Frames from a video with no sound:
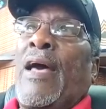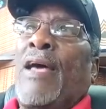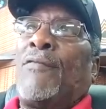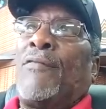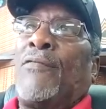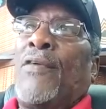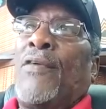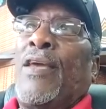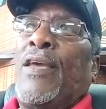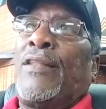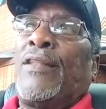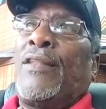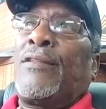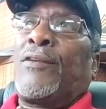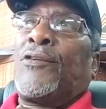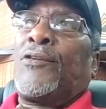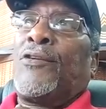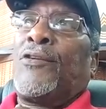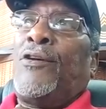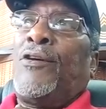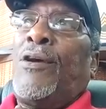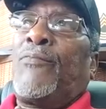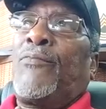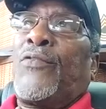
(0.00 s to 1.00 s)
think the
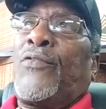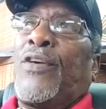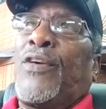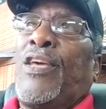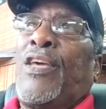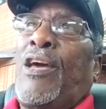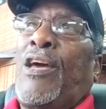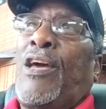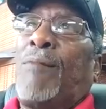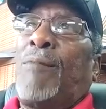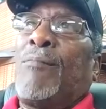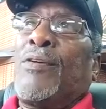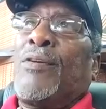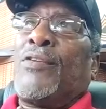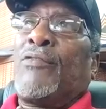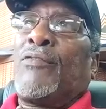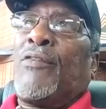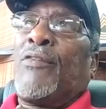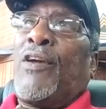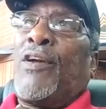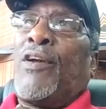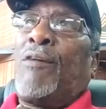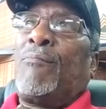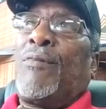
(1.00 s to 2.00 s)
term for him is
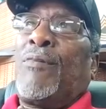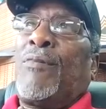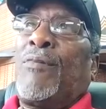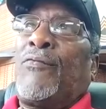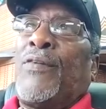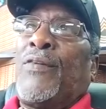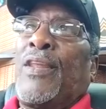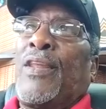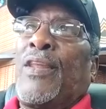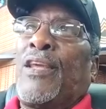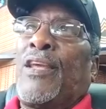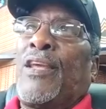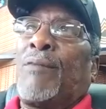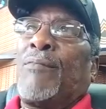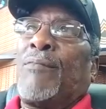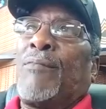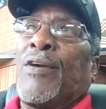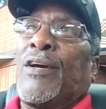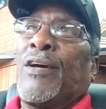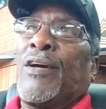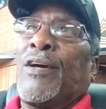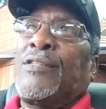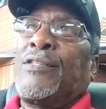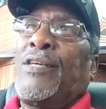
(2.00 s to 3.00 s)
very befitting
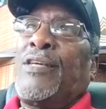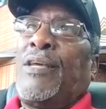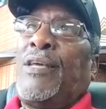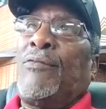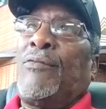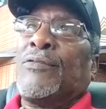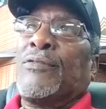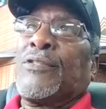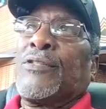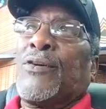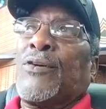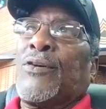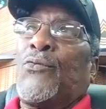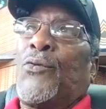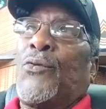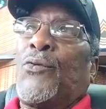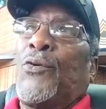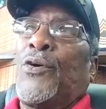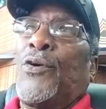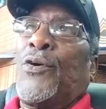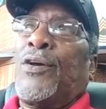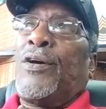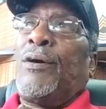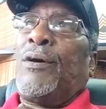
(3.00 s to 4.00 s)
because he was a
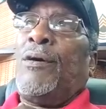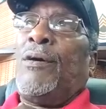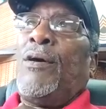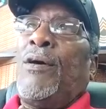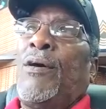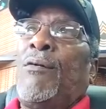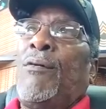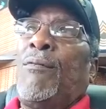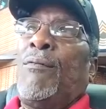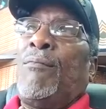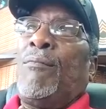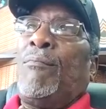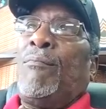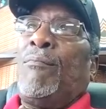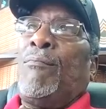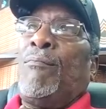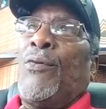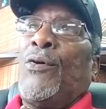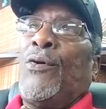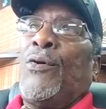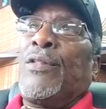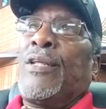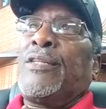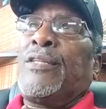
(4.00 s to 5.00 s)
warrior
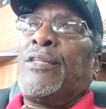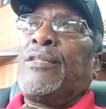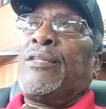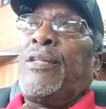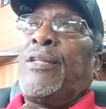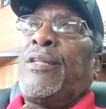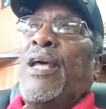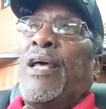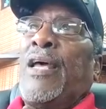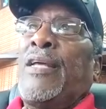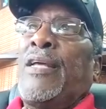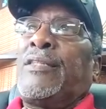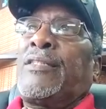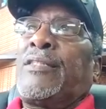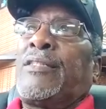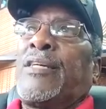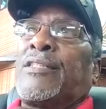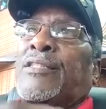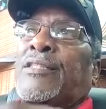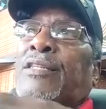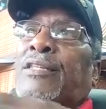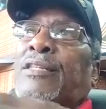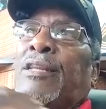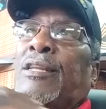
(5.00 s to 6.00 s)
more than
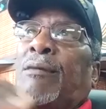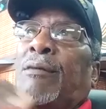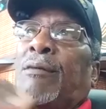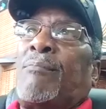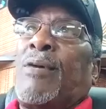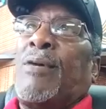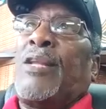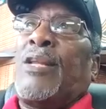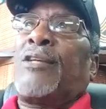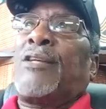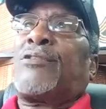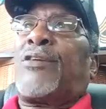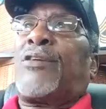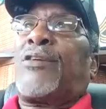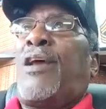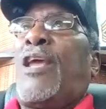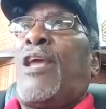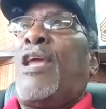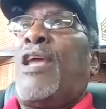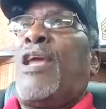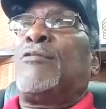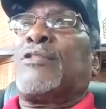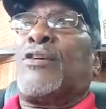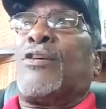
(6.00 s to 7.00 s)
just in the military.
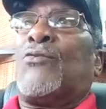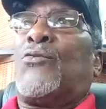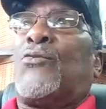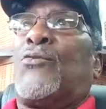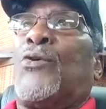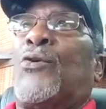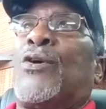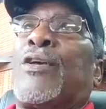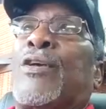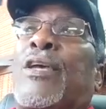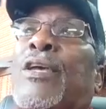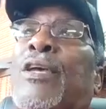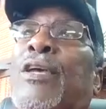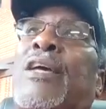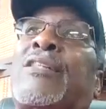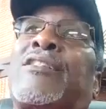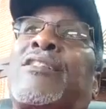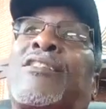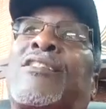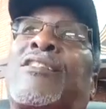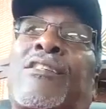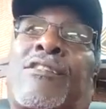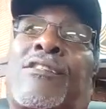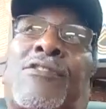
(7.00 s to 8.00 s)
He was a warrior in
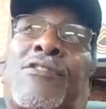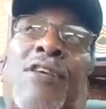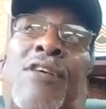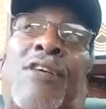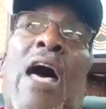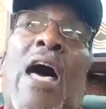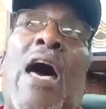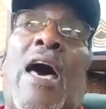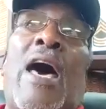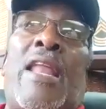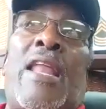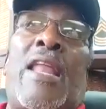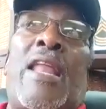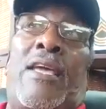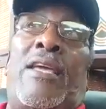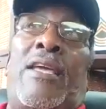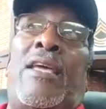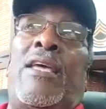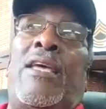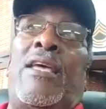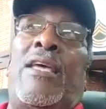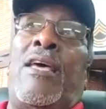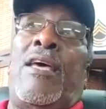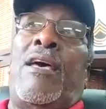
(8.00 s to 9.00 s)
society
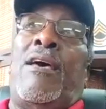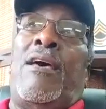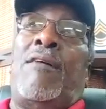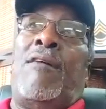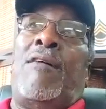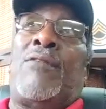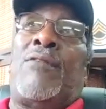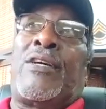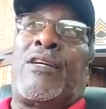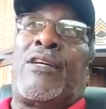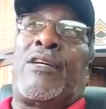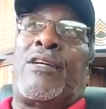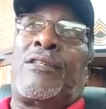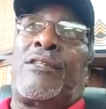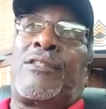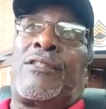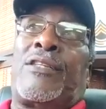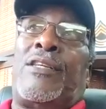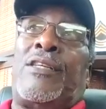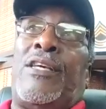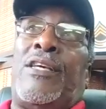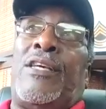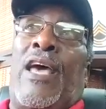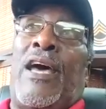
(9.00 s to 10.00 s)
because
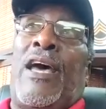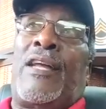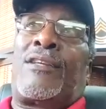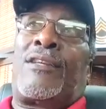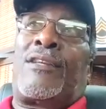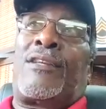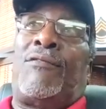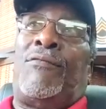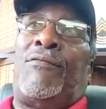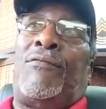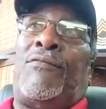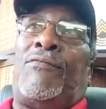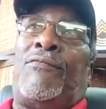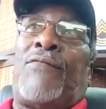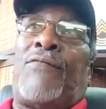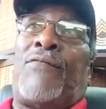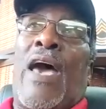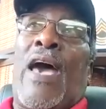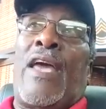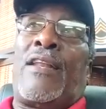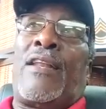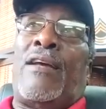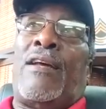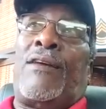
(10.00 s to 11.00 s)
he had to
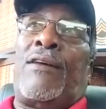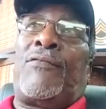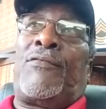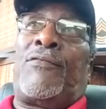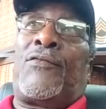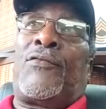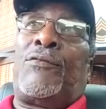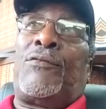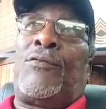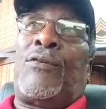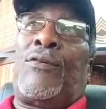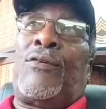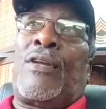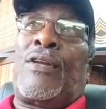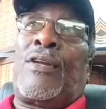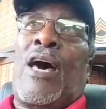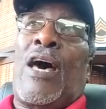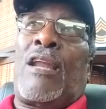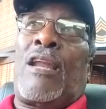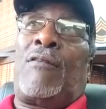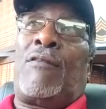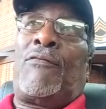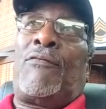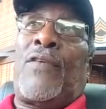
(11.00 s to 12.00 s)
fight through a
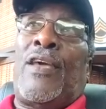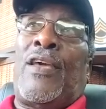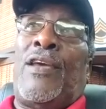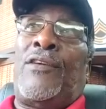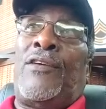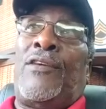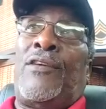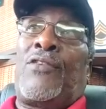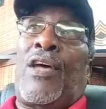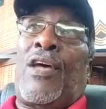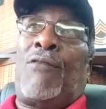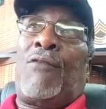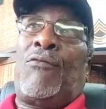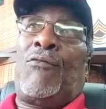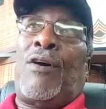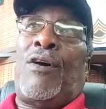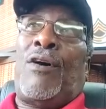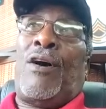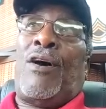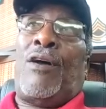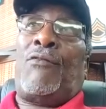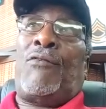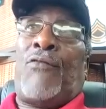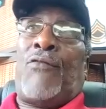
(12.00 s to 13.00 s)
lot of things that
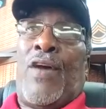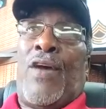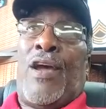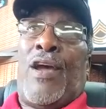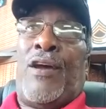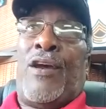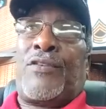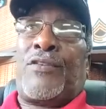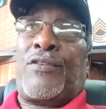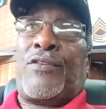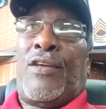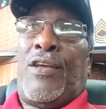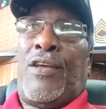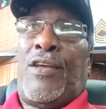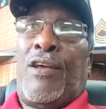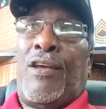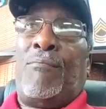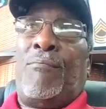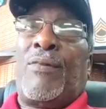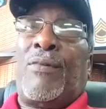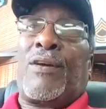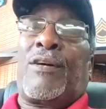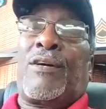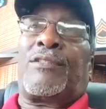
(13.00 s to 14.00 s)
were unfair to him
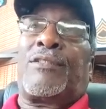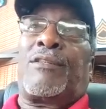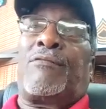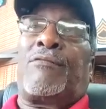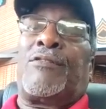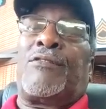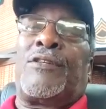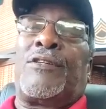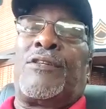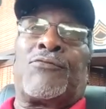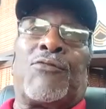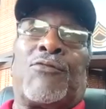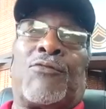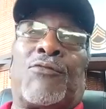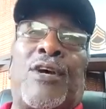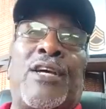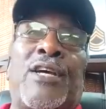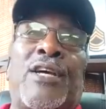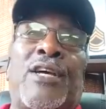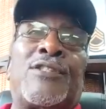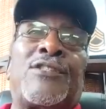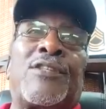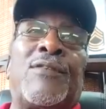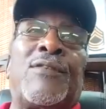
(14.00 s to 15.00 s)
because of his
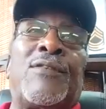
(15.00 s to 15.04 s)
race.